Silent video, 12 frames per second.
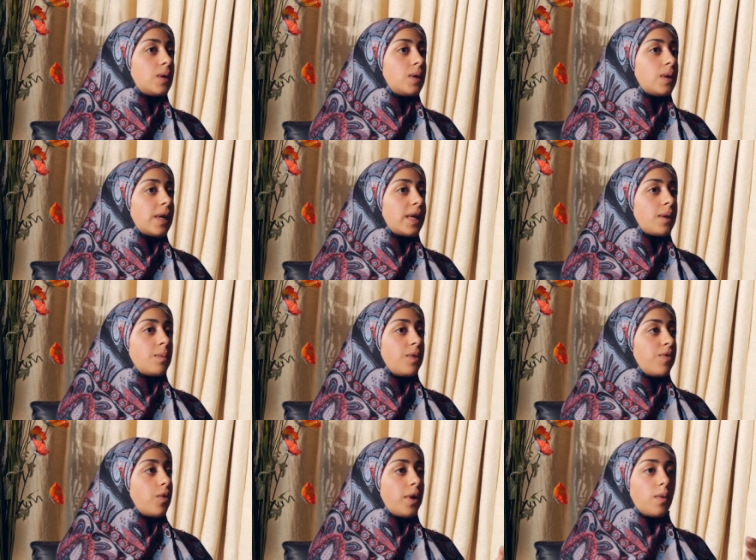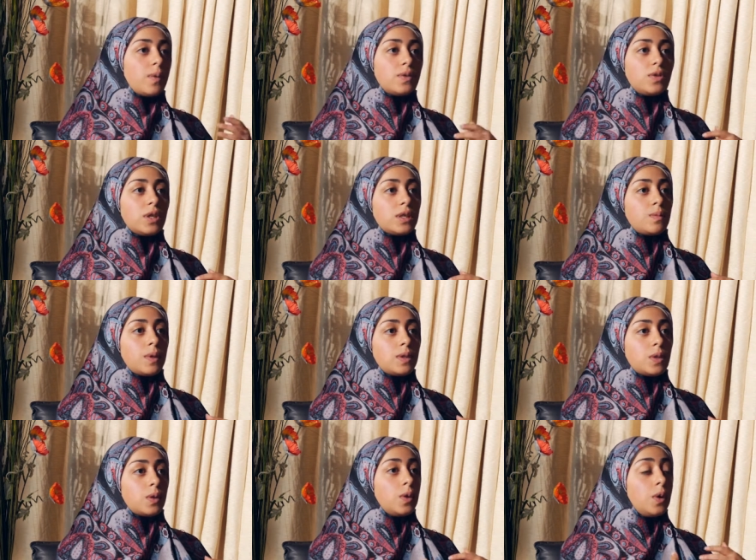Like before, it was just meant
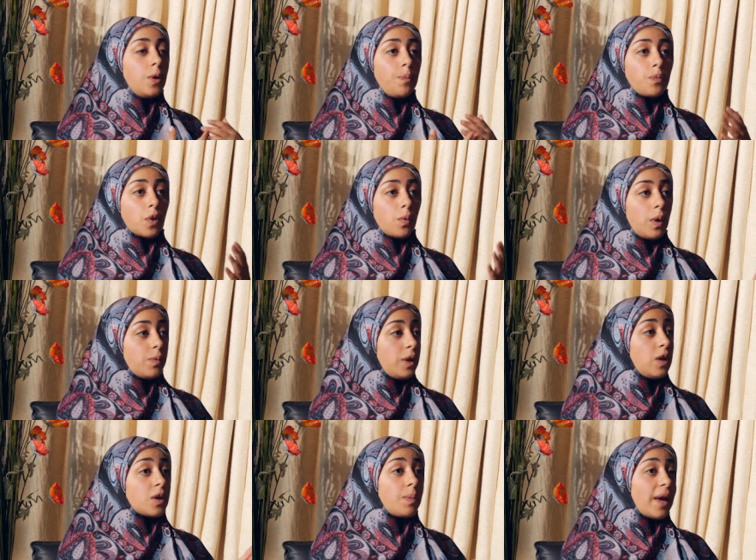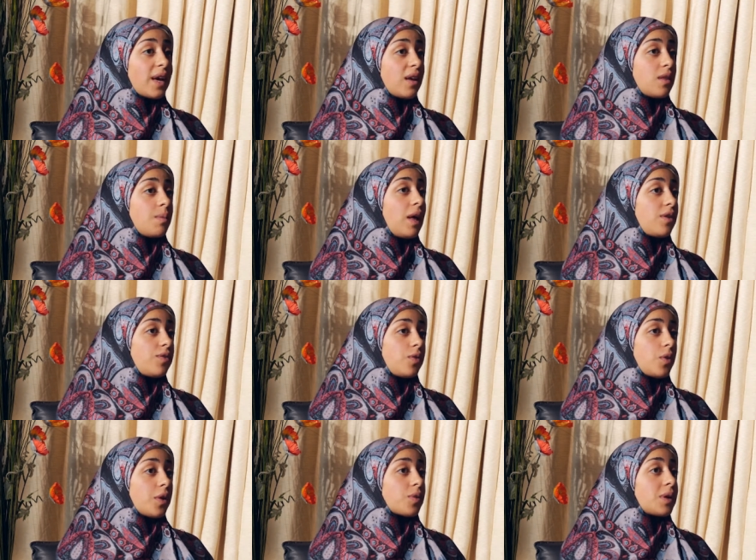to, when we look back at the
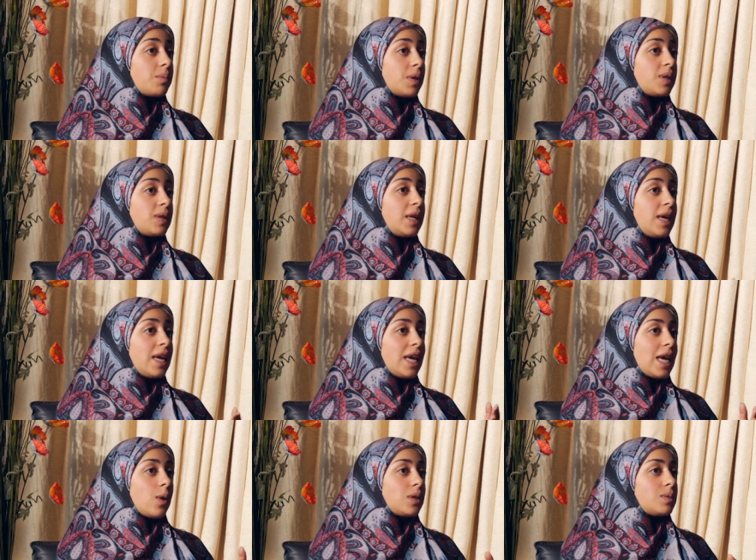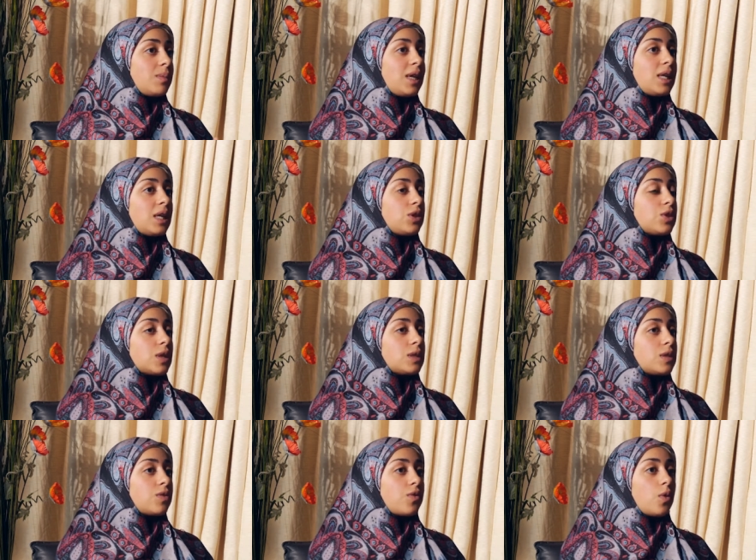Balfour Agreement, it was mainly
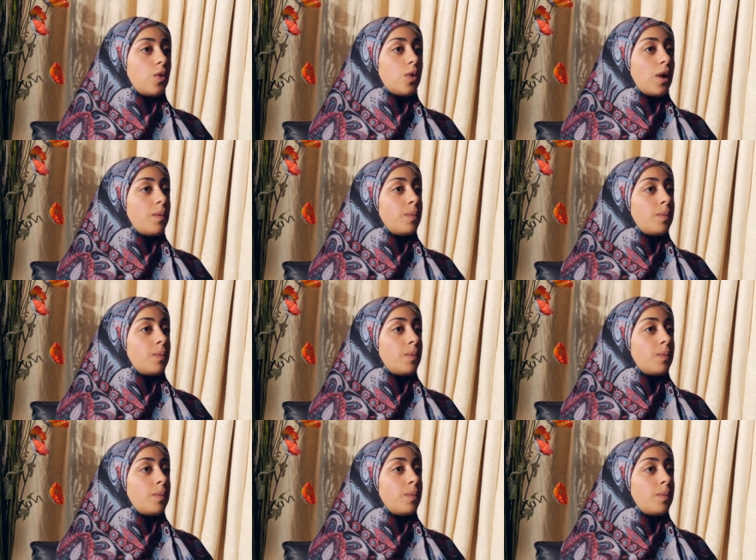just for